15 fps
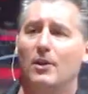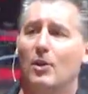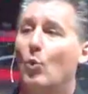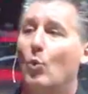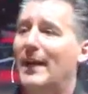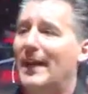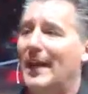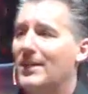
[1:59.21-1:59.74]

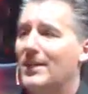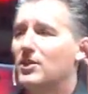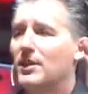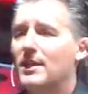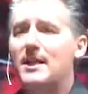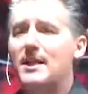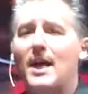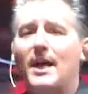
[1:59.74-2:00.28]
When
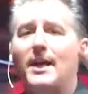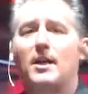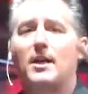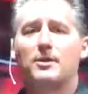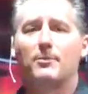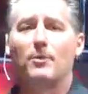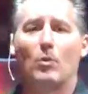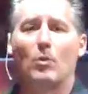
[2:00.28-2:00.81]
insulin is high, it
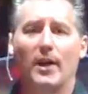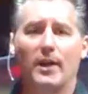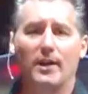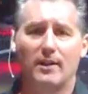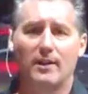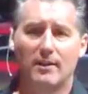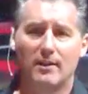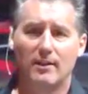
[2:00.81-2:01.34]
doesn't burn what?
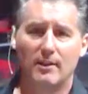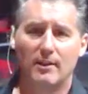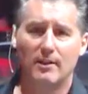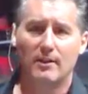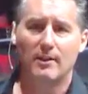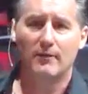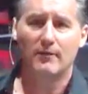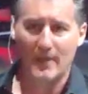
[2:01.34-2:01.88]

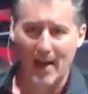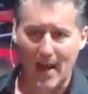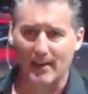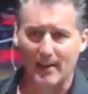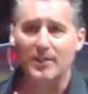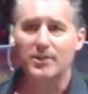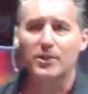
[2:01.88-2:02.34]
Fat. That's